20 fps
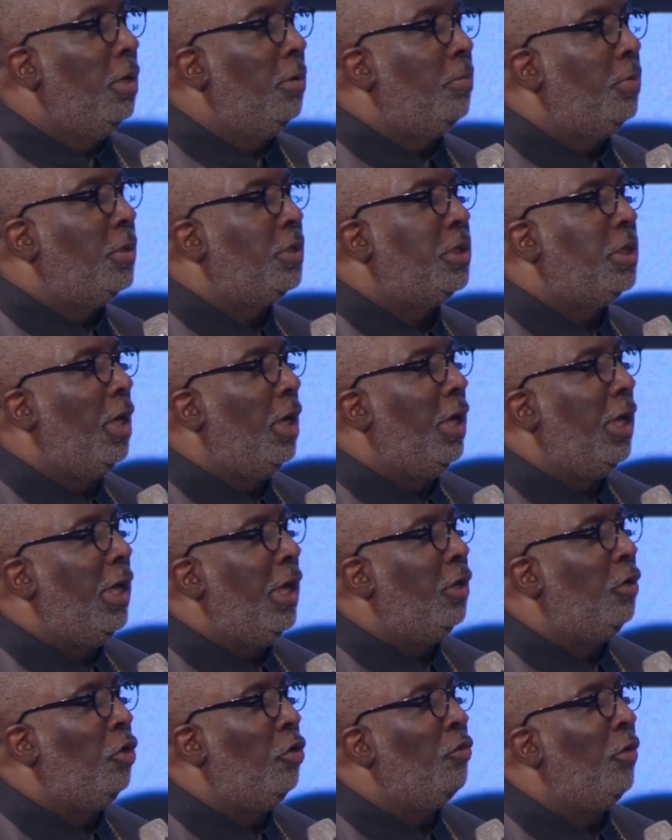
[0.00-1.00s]
Priscilla,
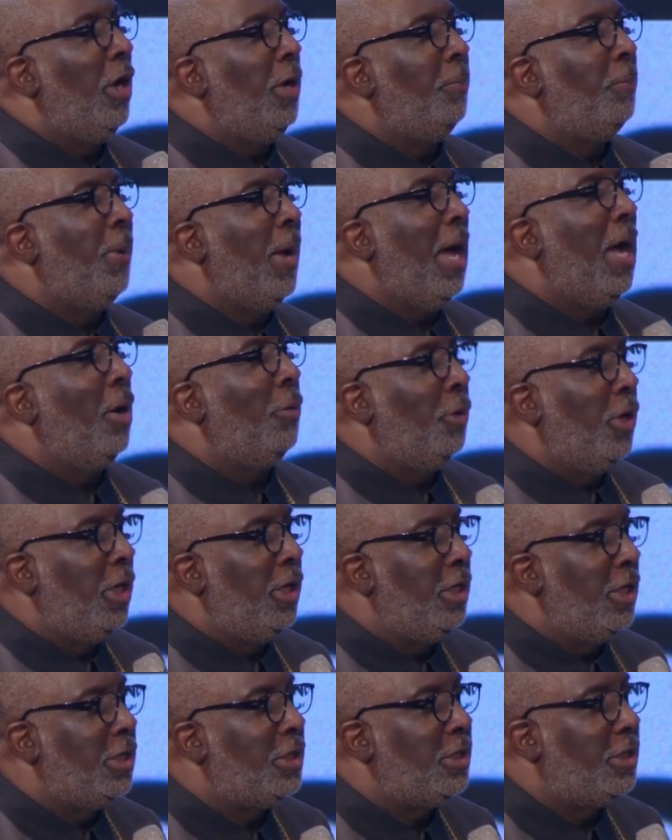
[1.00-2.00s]
in great power
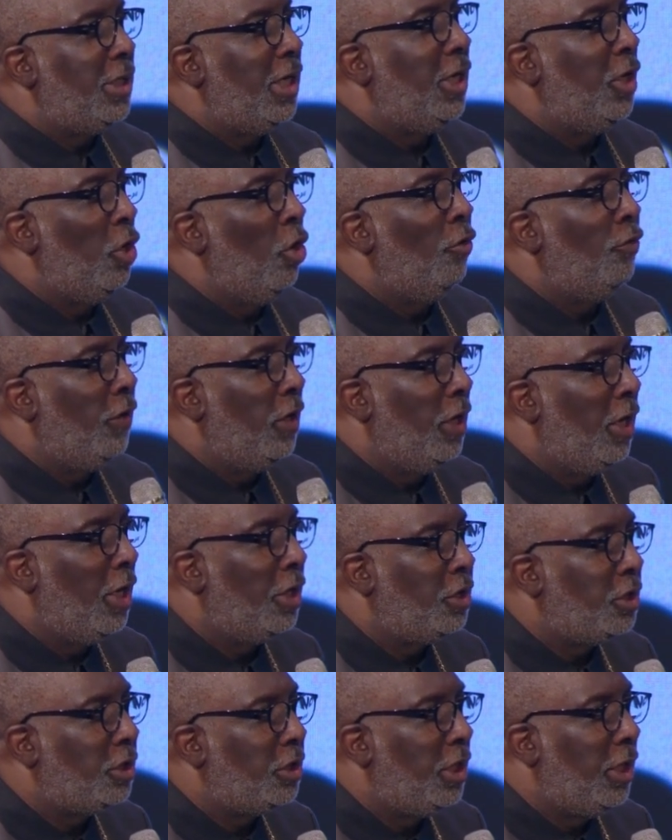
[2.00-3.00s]
in this city over
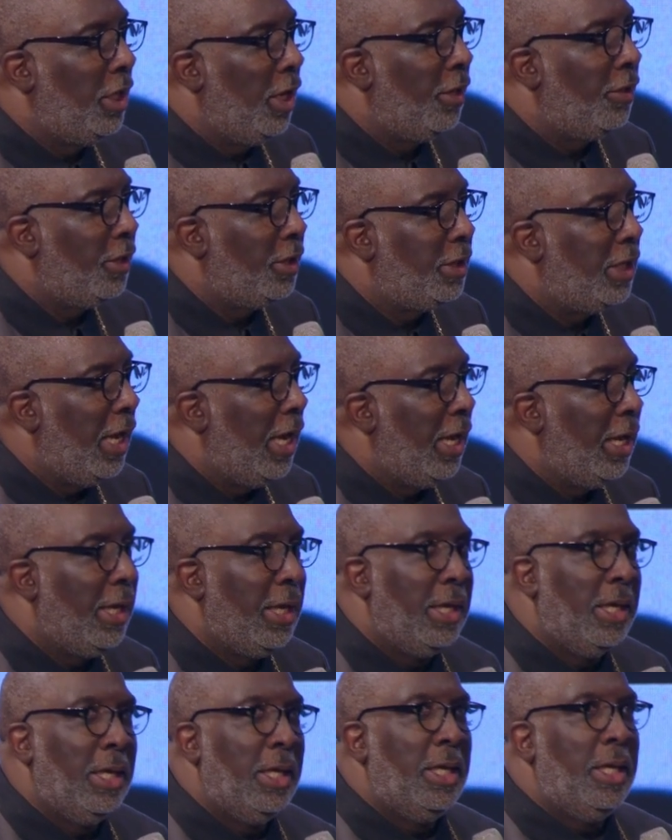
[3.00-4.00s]
lunch the other day,
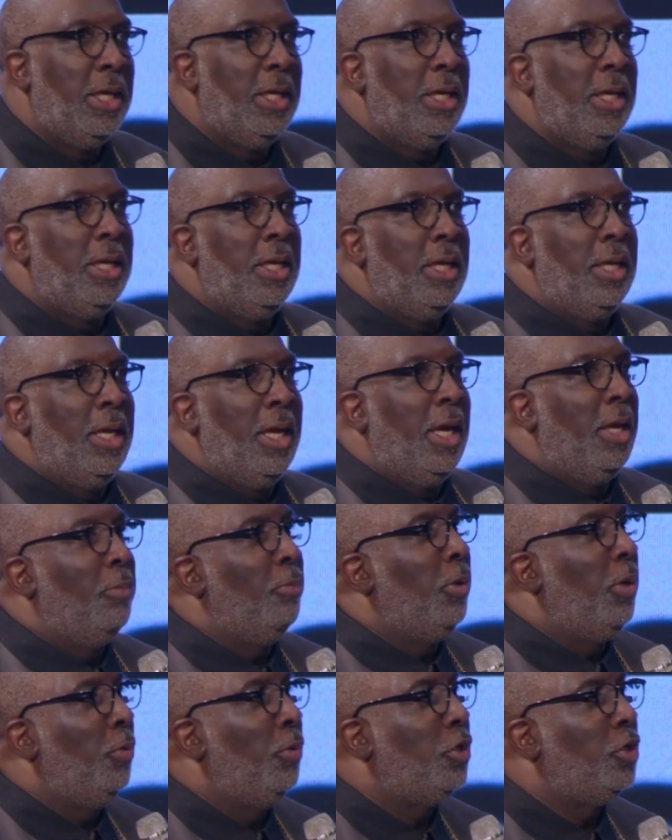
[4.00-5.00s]
and
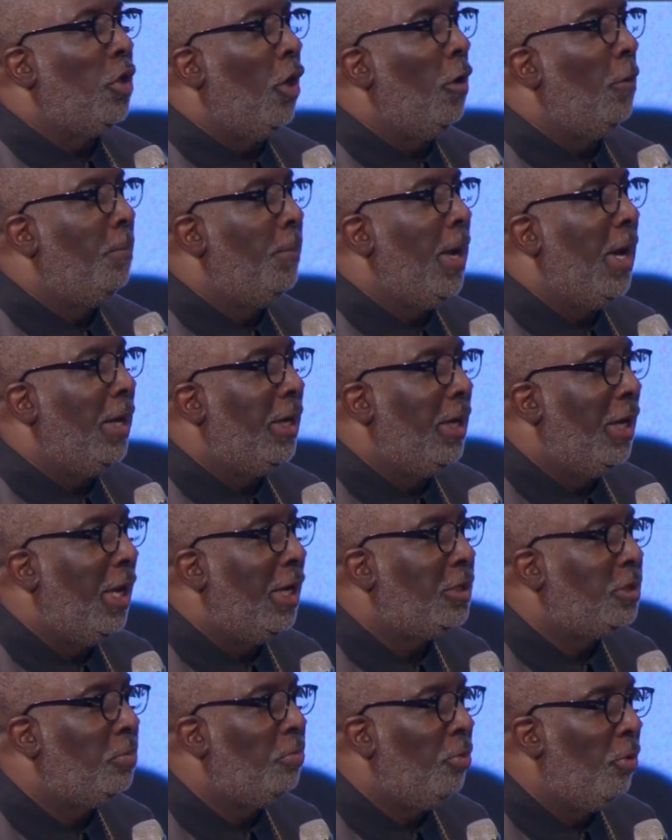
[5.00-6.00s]
we were talking about
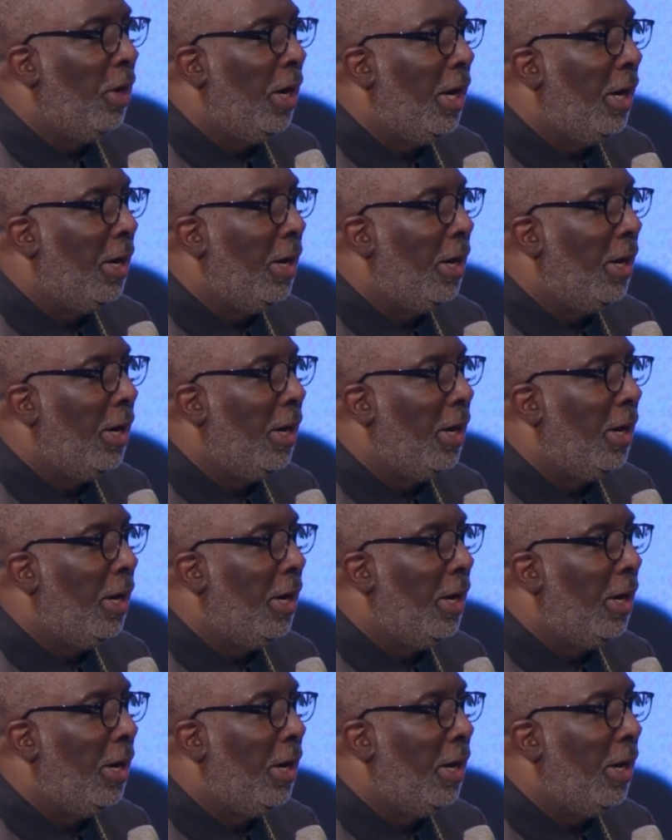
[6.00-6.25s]
Les Brown